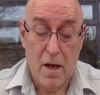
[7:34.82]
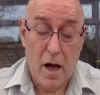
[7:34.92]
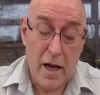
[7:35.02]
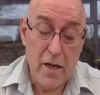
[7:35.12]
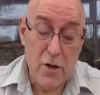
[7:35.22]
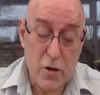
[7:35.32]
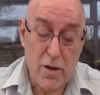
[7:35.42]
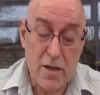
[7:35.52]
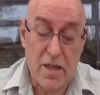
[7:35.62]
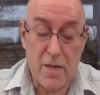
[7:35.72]
I enjoy
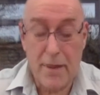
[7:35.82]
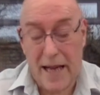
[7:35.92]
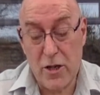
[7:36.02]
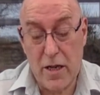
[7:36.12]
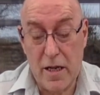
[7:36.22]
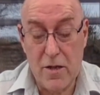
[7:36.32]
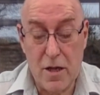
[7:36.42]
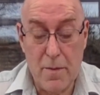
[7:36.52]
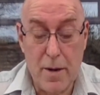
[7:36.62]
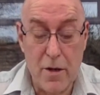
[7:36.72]
splashing into
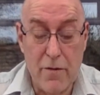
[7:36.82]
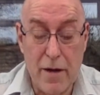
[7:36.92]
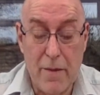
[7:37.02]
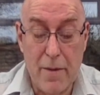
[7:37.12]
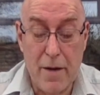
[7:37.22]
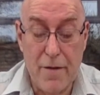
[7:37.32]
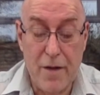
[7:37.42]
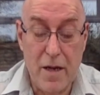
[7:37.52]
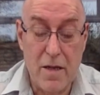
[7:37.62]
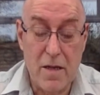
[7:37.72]
the mud around my
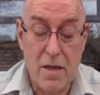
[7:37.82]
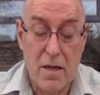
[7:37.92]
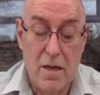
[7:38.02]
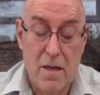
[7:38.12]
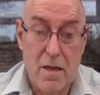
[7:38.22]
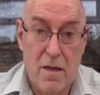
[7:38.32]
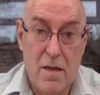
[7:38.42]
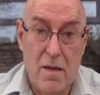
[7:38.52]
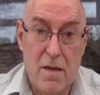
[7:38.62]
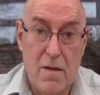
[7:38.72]
feet.
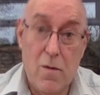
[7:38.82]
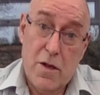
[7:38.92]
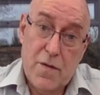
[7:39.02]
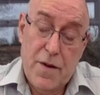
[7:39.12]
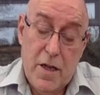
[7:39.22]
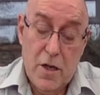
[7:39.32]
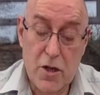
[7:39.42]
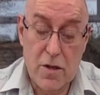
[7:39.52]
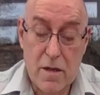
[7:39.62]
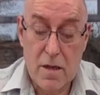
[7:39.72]
Once
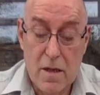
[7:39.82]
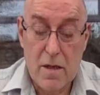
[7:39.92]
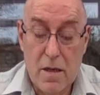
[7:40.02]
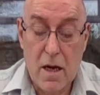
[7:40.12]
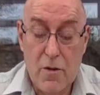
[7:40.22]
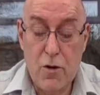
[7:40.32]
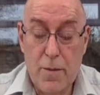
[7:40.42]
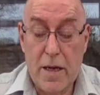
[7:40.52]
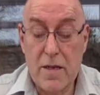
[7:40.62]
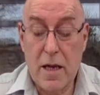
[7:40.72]
finished, I do
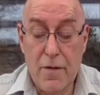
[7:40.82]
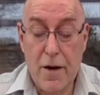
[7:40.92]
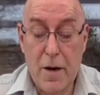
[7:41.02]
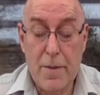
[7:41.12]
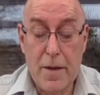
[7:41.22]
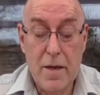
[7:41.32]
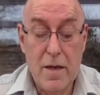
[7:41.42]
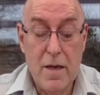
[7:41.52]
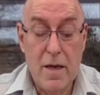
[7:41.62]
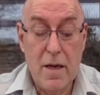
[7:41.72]
myself up
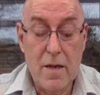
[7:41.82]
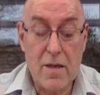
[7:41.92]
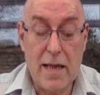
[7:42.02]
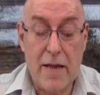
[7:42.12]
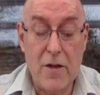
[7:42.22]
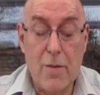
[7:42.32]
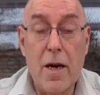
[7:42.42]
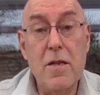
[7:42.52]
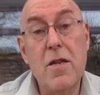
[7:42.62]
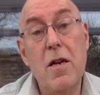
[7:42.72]
and stand on
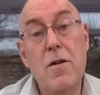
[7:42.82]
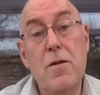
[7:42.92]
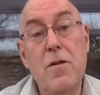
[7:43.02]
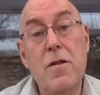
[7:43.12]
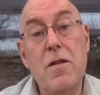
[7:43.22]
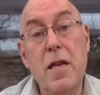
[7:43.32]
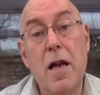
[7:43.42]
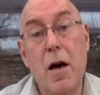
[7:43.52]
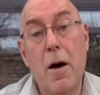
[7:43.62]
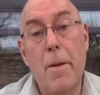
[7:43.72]
my toes to see
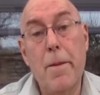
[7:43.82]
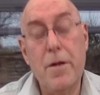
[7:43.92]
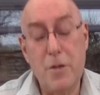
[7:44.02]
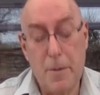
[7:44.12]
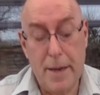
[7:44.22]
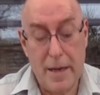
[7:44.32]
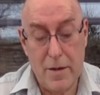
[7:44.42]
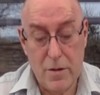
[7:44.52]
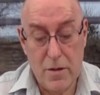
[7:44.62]
up and about.